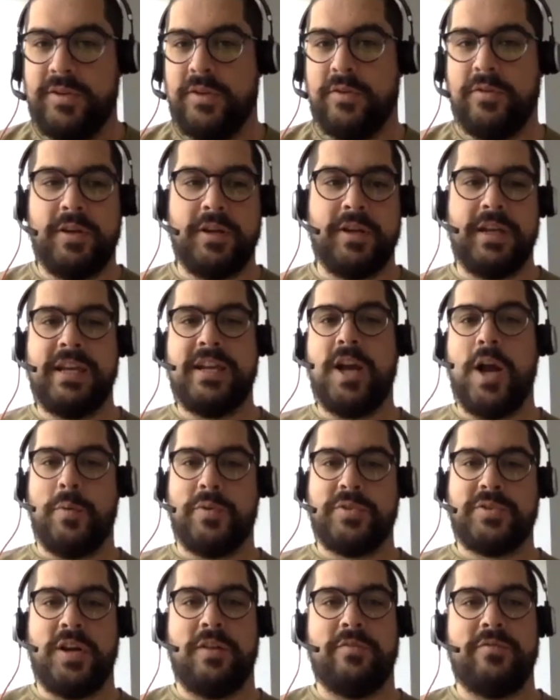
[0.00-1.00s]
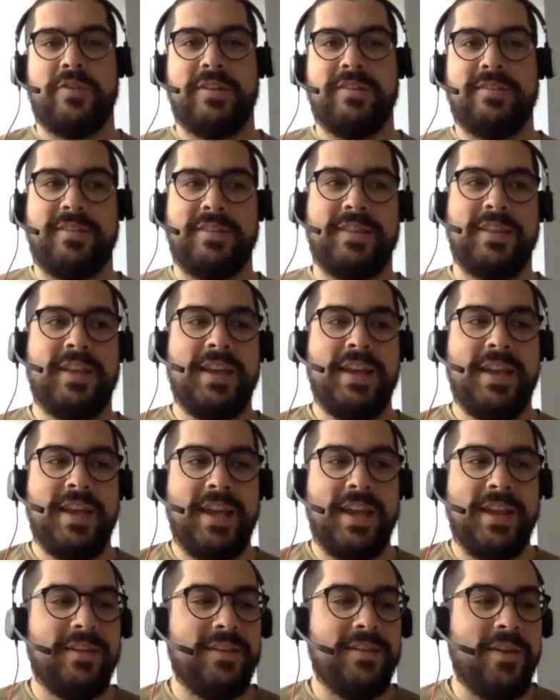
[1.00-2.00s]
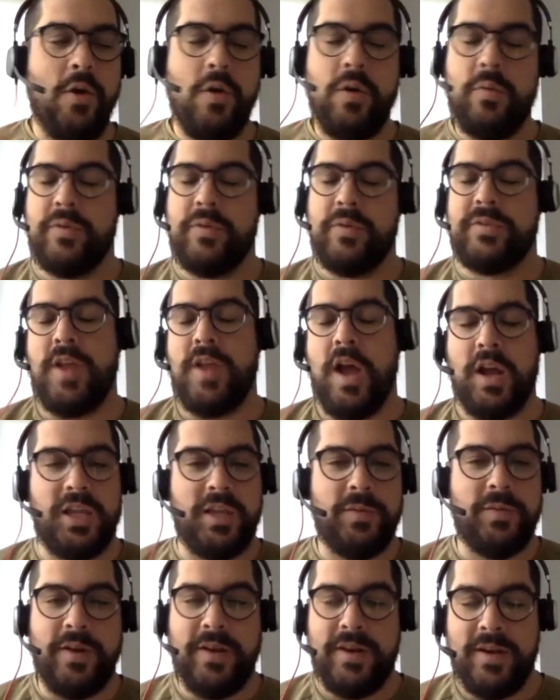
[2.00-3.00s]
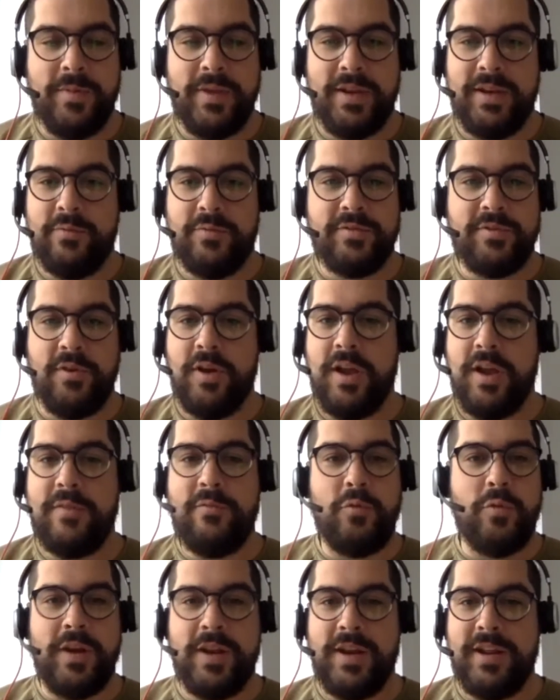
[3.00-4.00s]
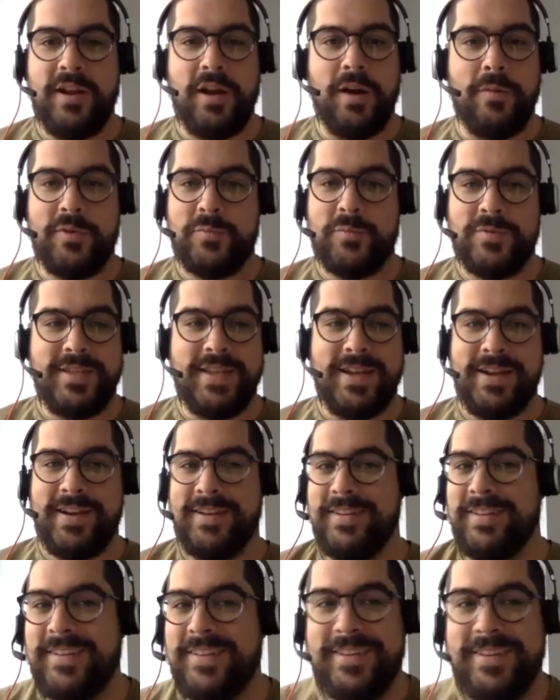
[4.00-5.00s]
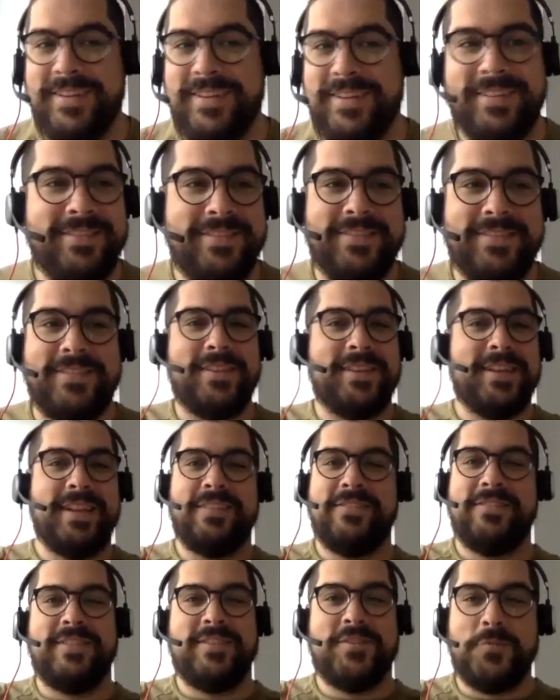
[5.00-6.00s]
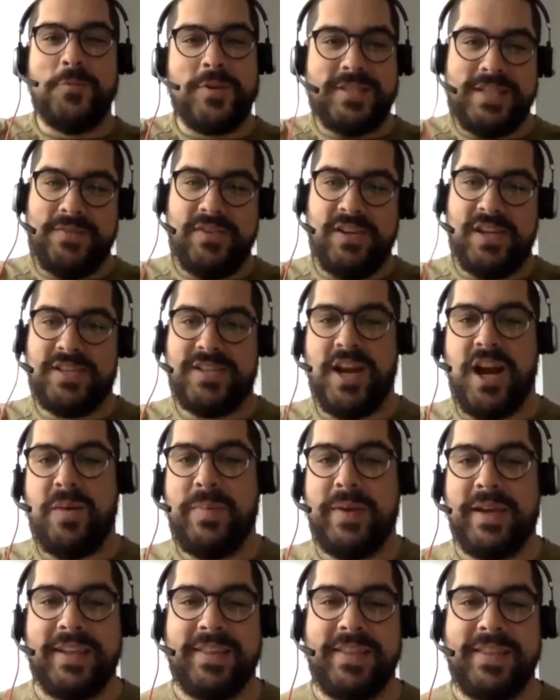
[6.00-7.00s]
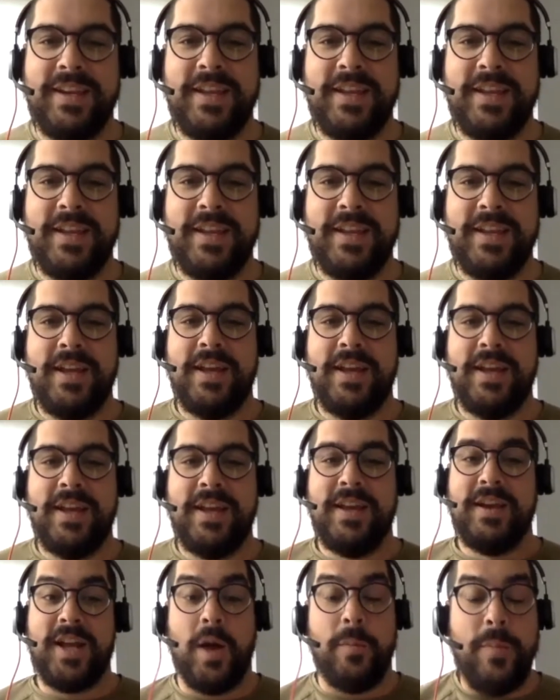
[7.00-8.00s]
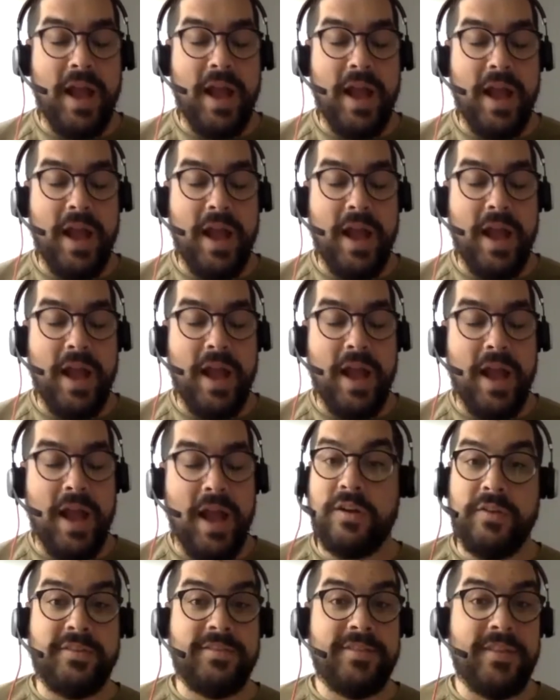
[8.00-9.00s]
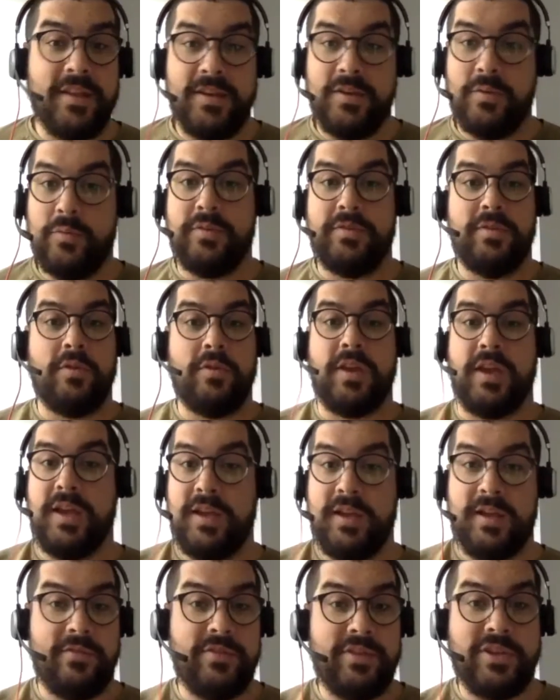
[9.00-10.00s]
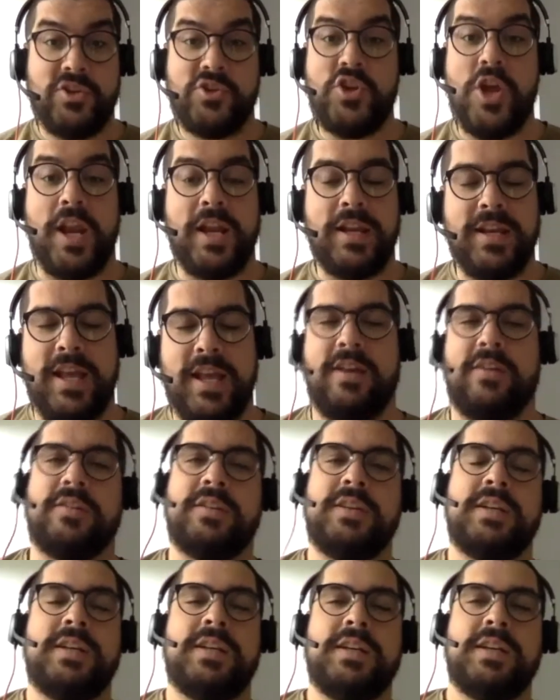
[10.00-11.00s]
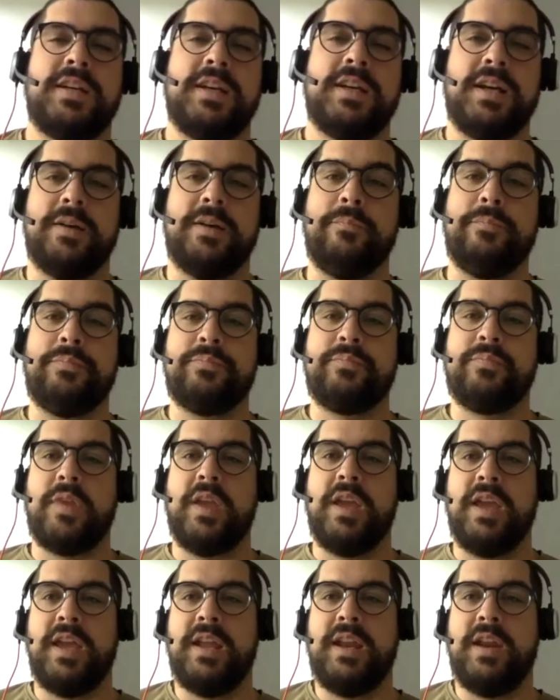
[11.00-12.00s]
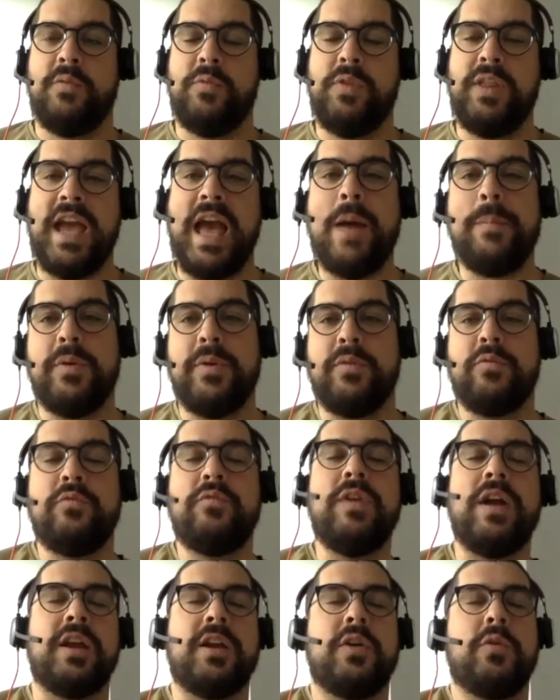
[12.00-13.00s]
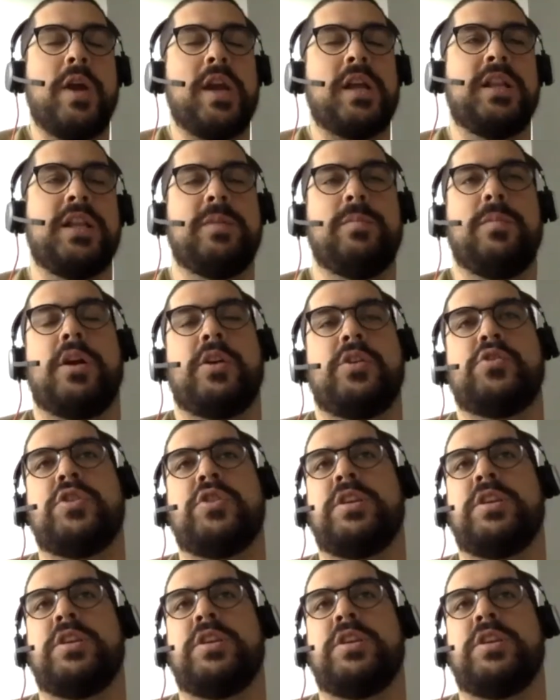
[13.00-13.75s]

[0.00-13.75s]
e-commerce conference, and no one was talking about it. I mean, it was everyone in e-commerce was there, and kind of it wasn't even a topic. And then got back to eTail West, and all of a sudden it was okay, everything's shutting down. Yeah. And it really happened very quickly in March.